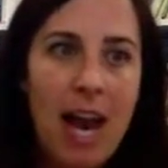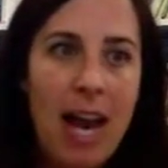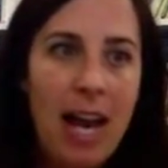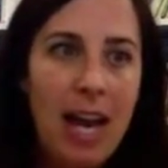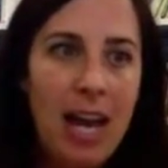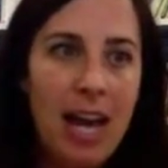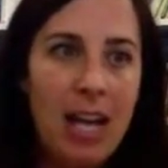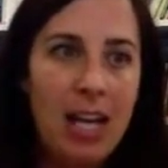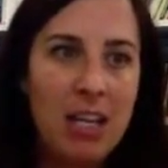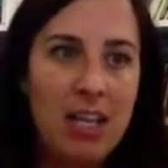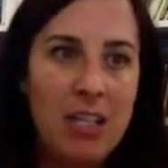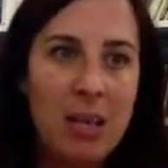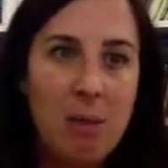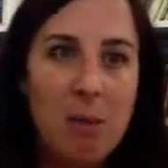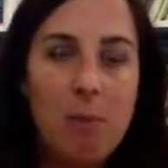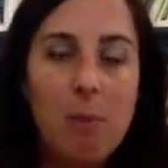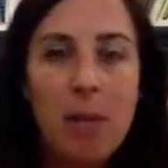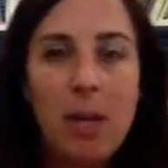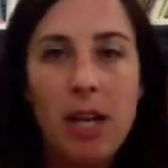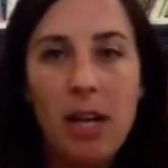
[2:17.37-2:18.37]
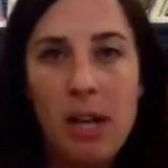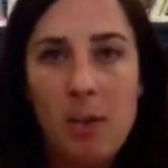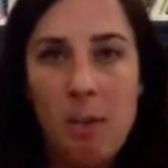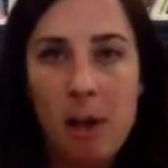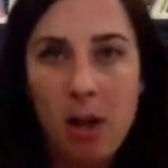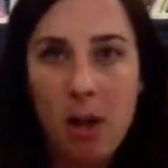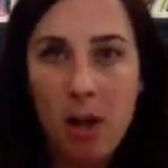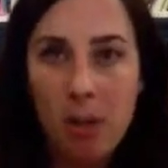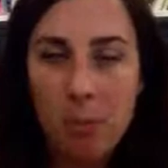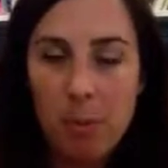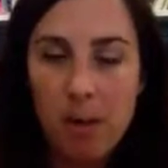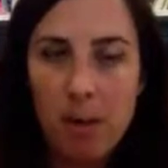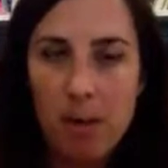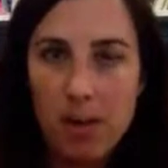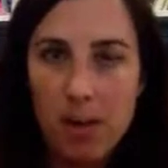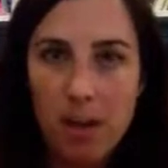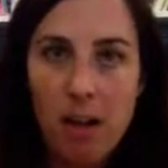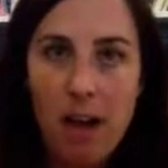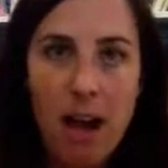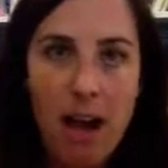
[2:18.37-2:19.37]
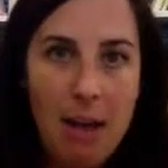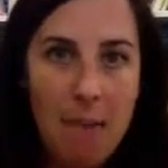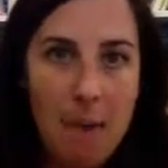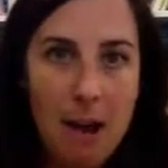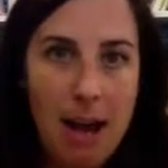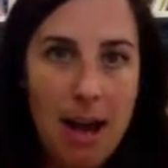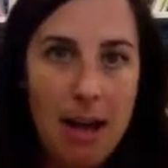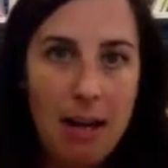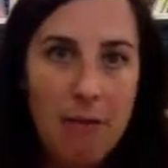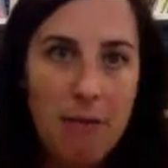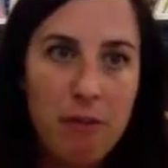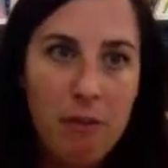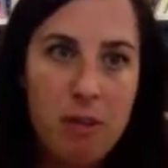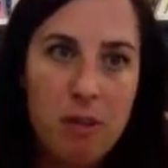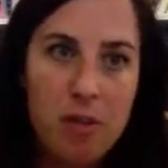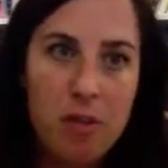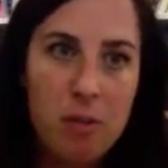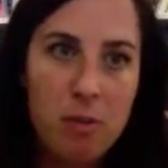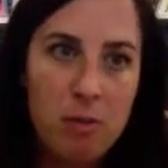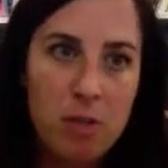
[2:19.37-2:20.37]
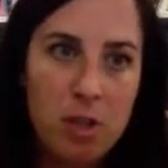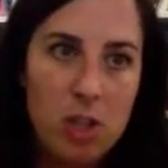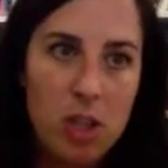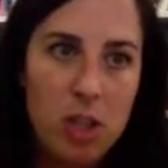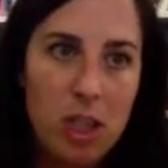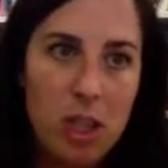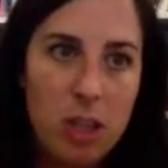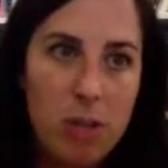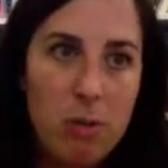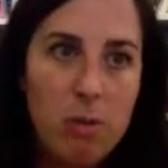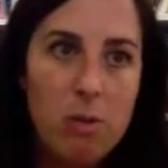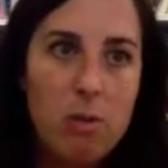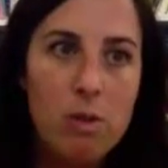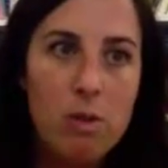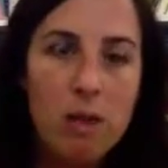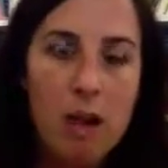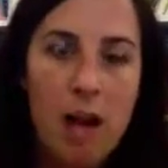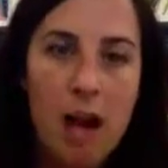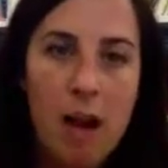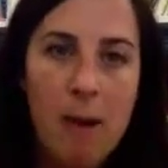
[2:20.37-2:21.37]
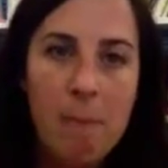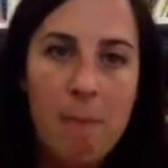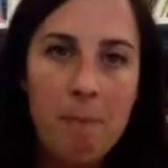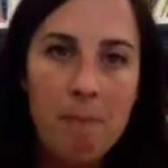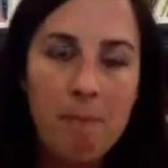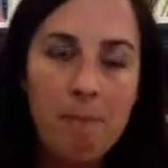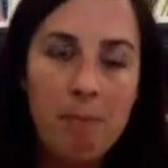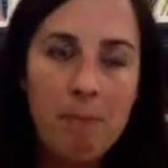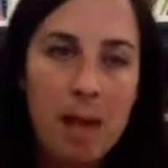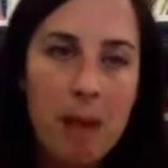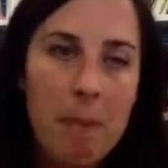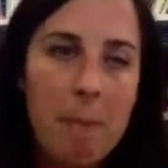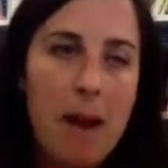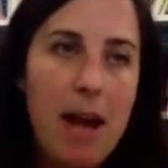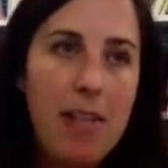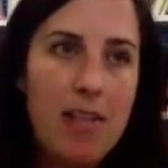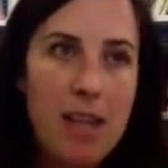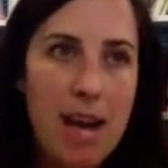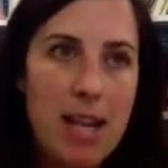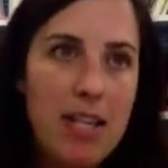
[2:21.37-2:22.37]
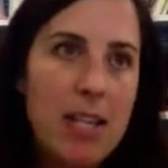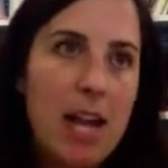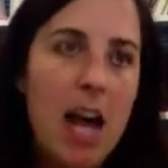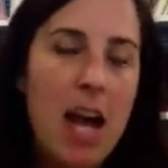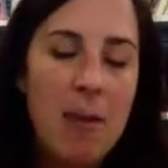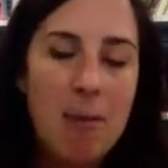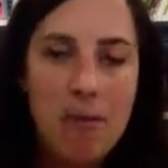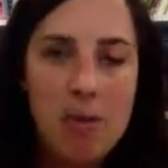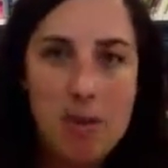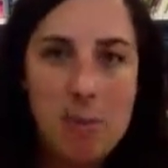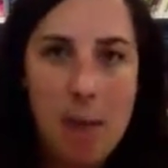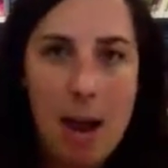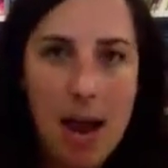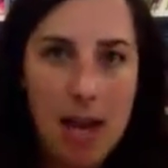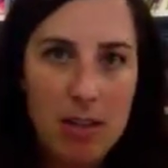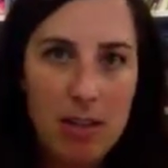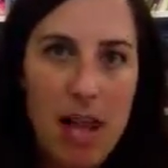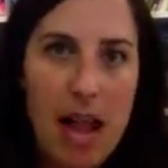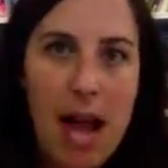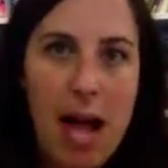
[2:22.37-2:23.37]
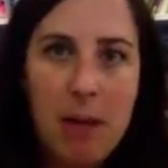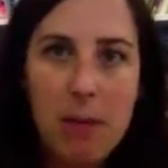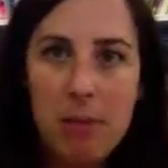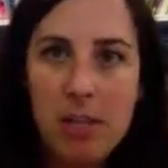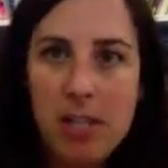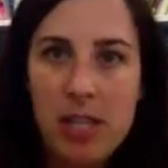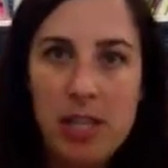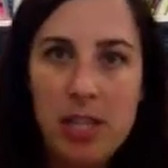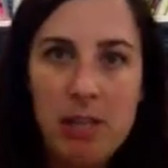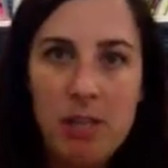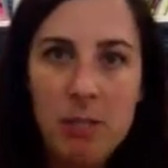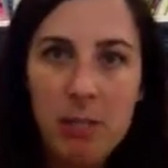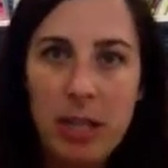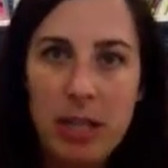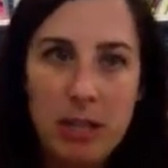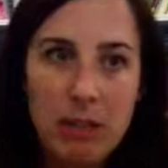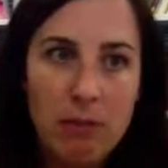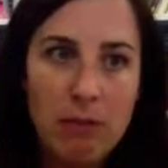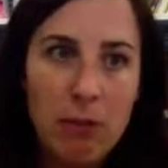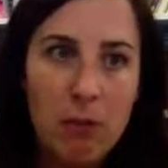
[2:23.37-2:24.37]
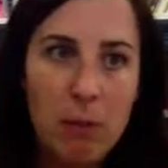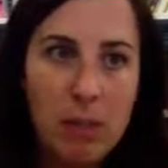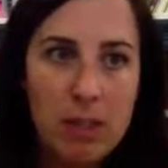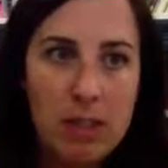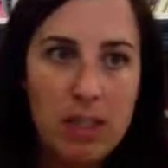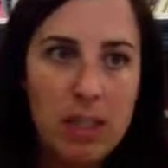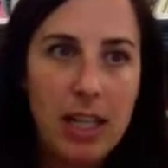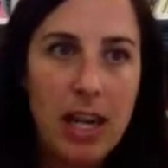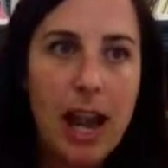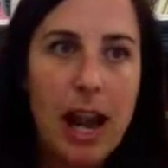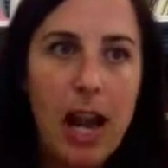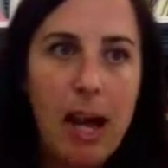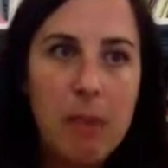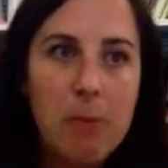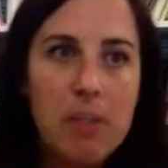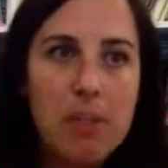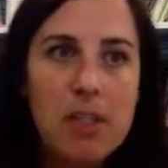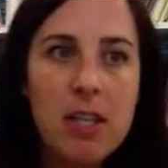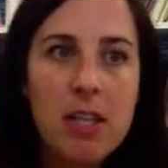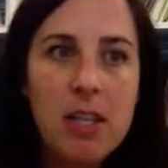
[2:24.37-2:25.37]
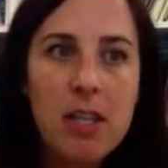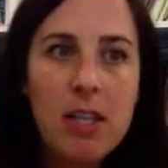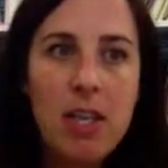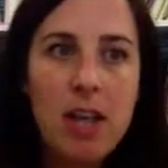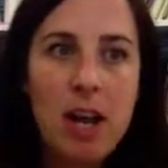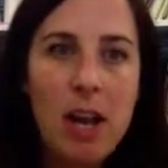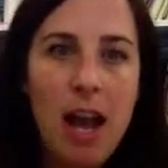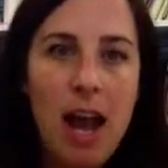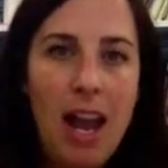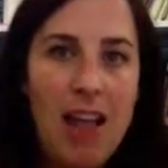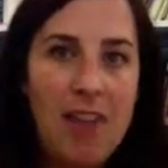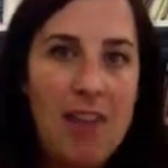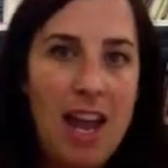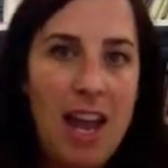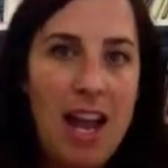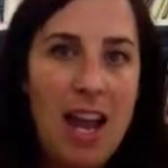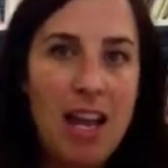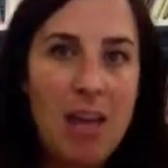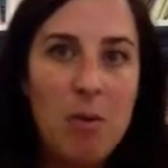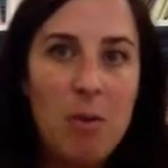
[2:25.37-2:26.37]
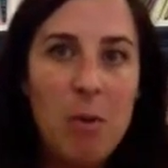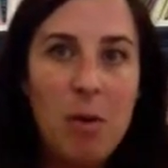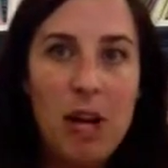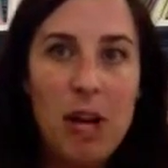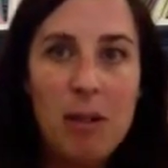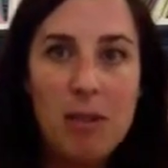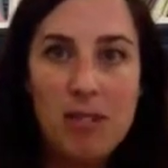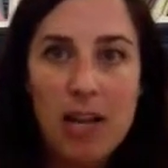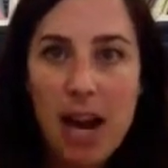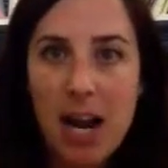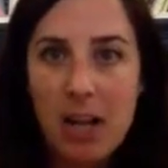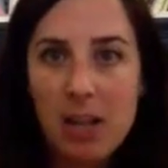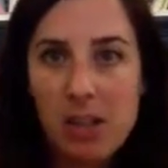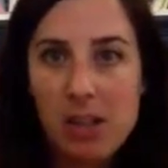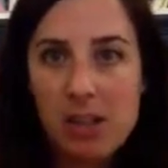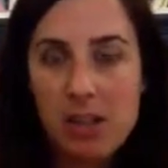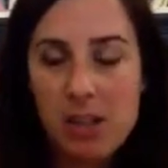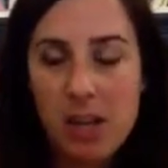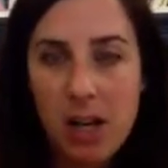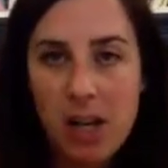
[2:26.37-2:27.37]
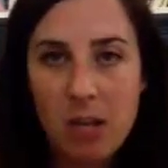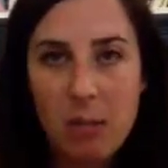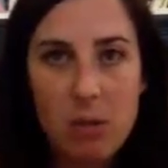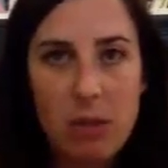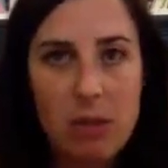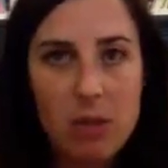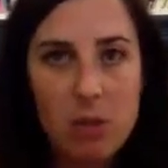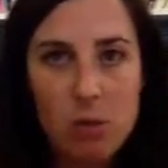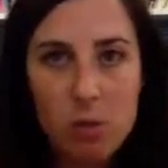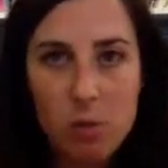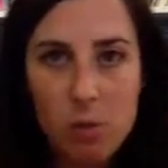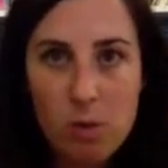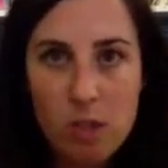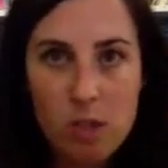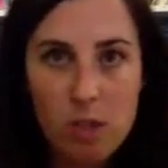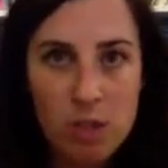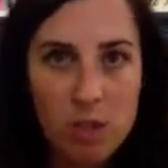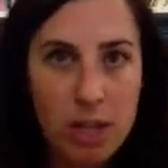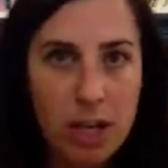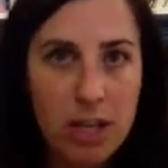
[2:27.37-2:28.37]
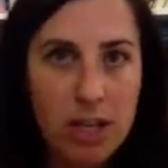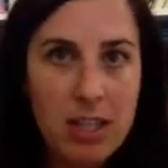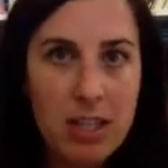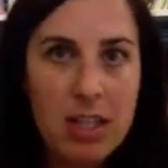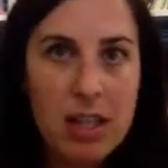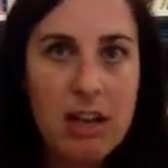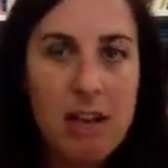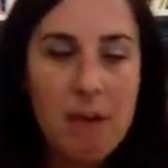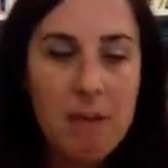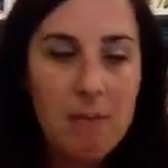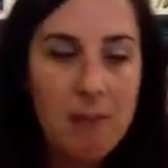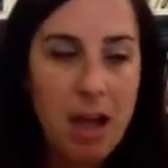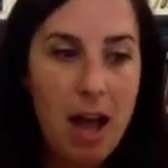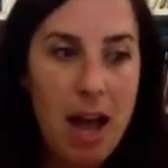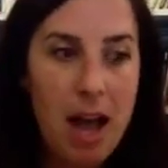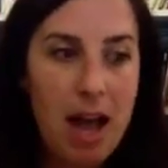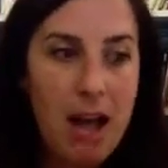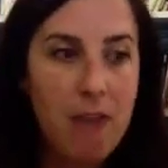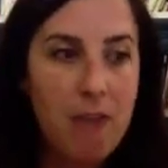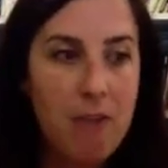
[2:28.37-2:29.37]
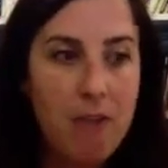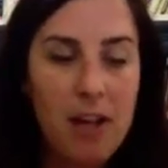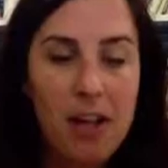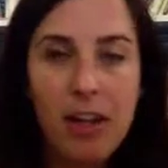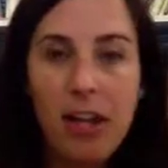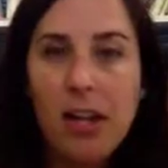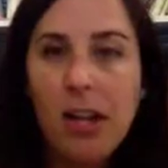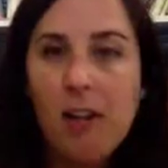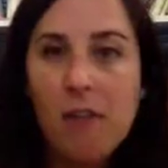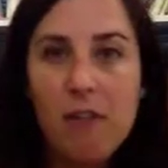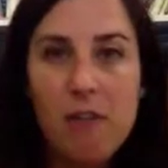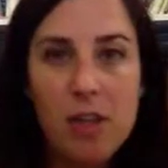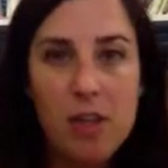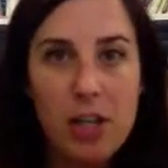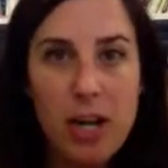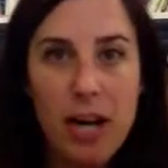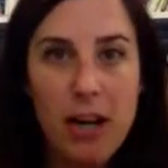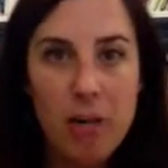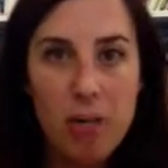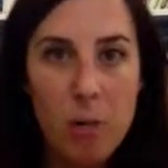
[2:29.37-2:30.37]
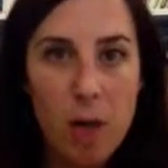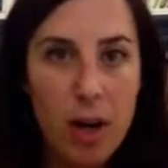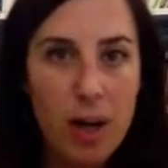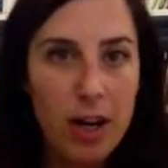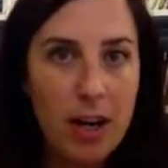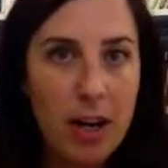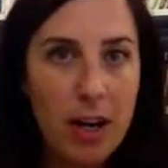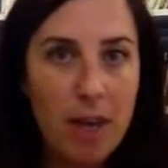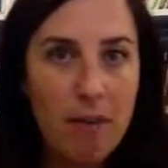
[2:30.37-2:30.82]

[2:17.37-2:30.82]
And I would bring in my own personal iPad for students to use. But at that time it was math apps and reading fluency apps. And then when I was hired in Solana Beach School District, I felt like a fish out of water.